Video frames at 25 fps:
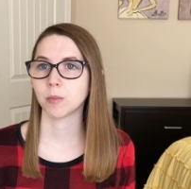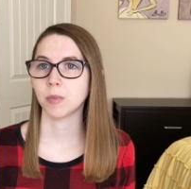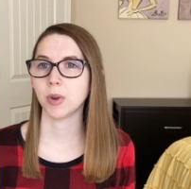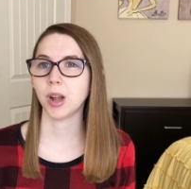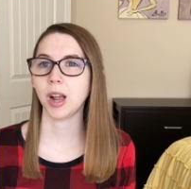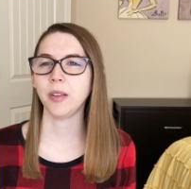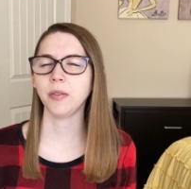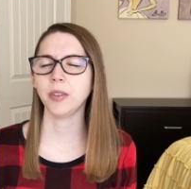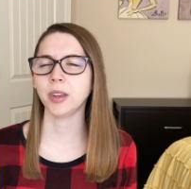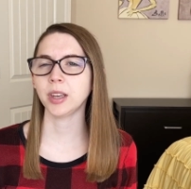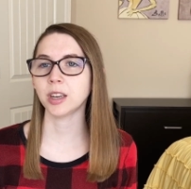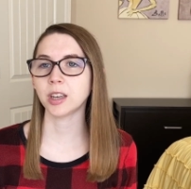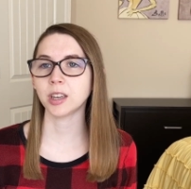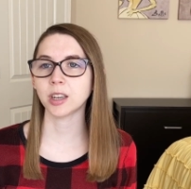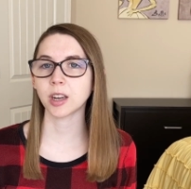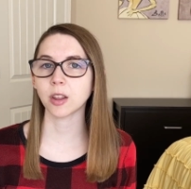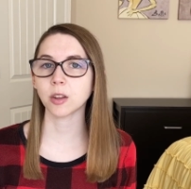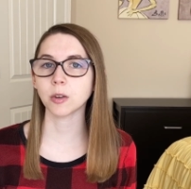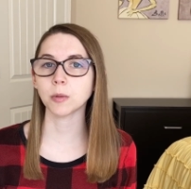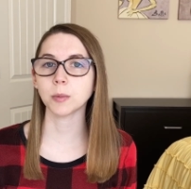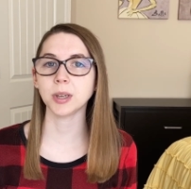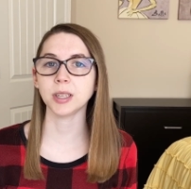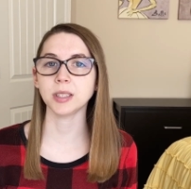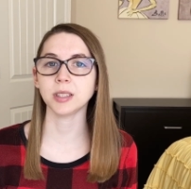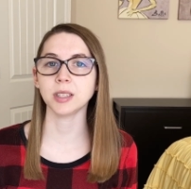And then
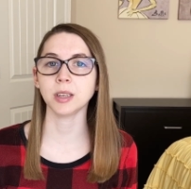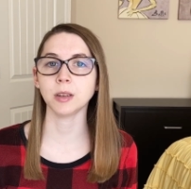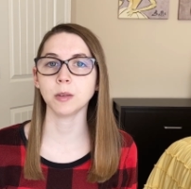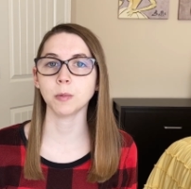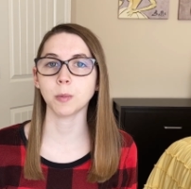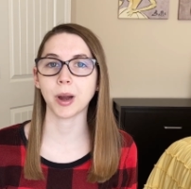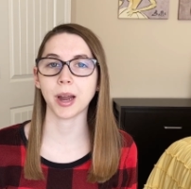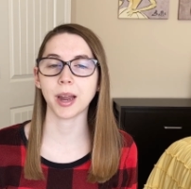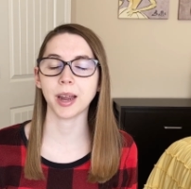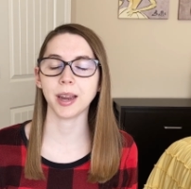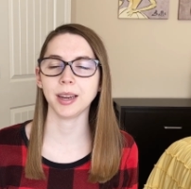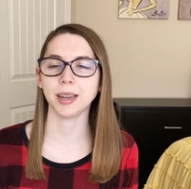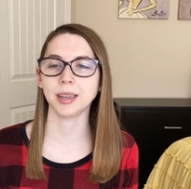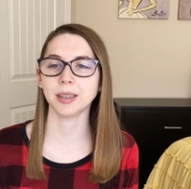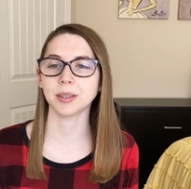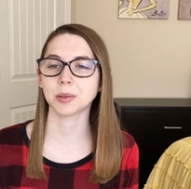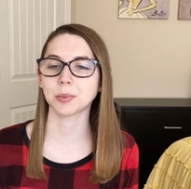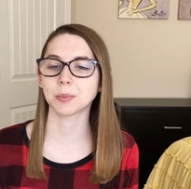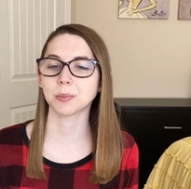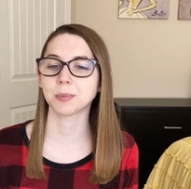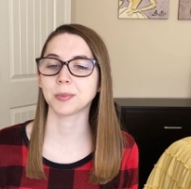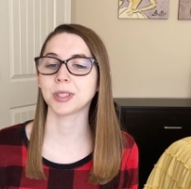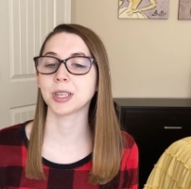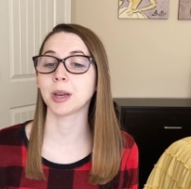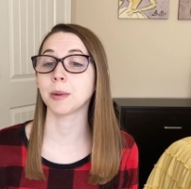another reason why
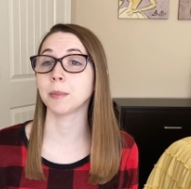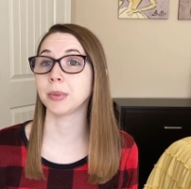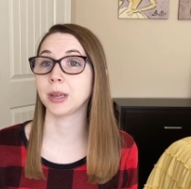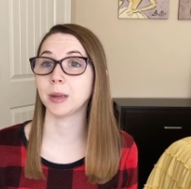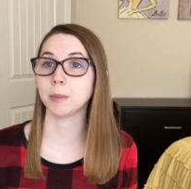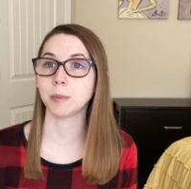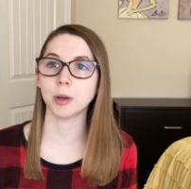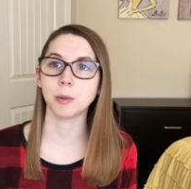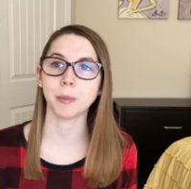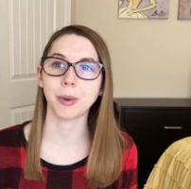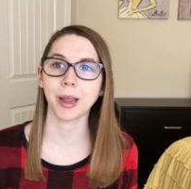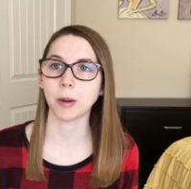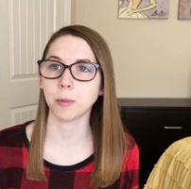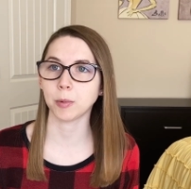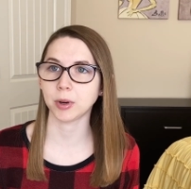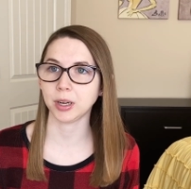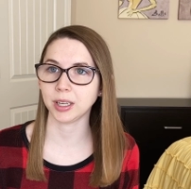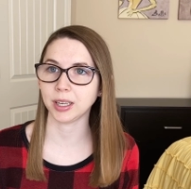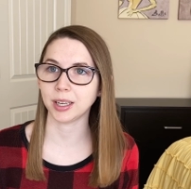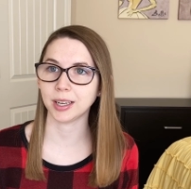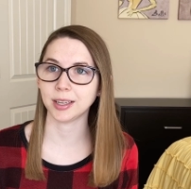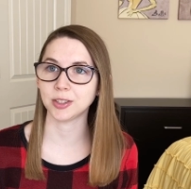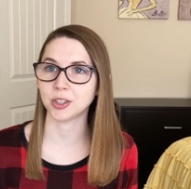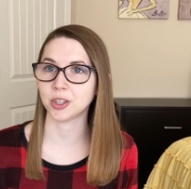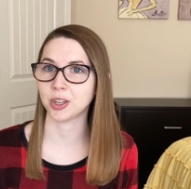some people might want
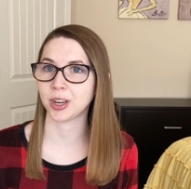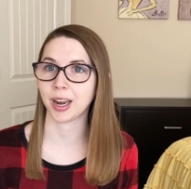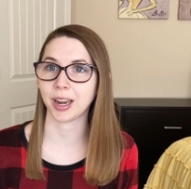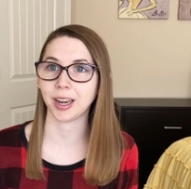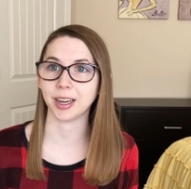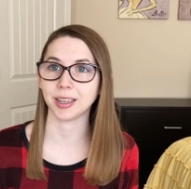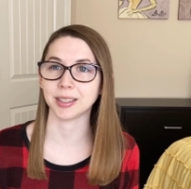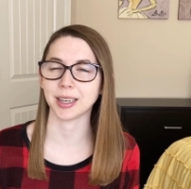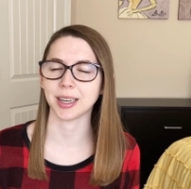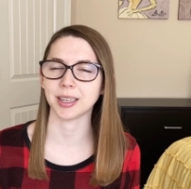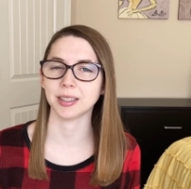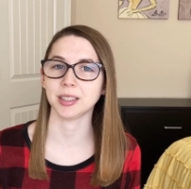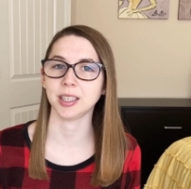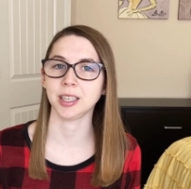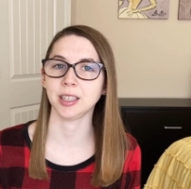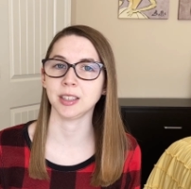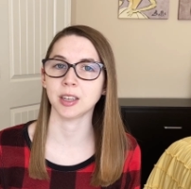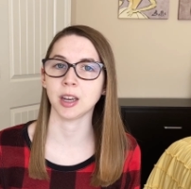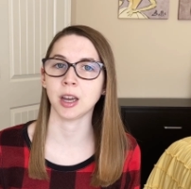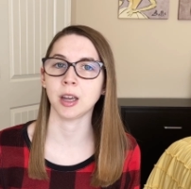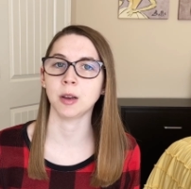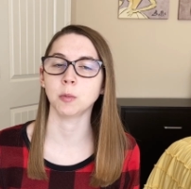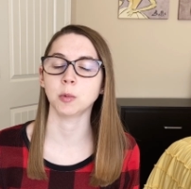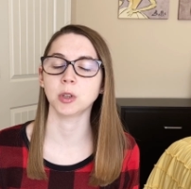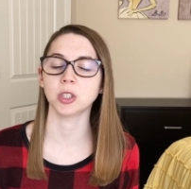to get genetic testing
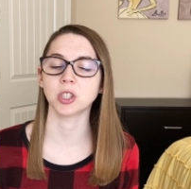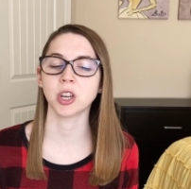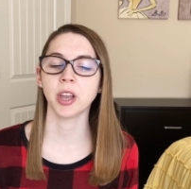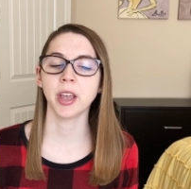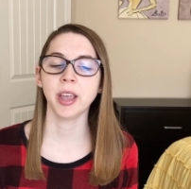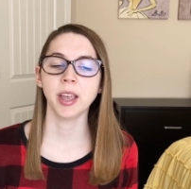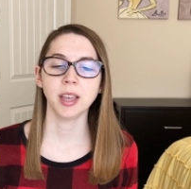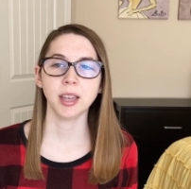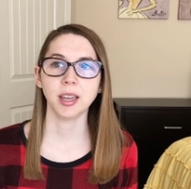done, which